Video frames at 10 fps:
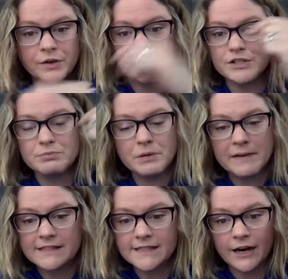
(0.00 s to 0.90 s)
I just put
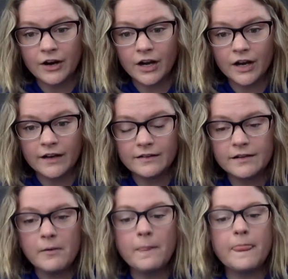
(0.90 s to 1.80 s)
mascara
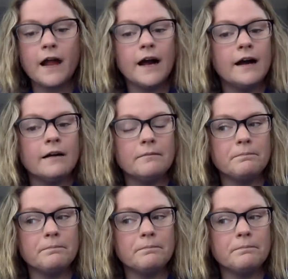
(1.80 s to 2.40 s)
on.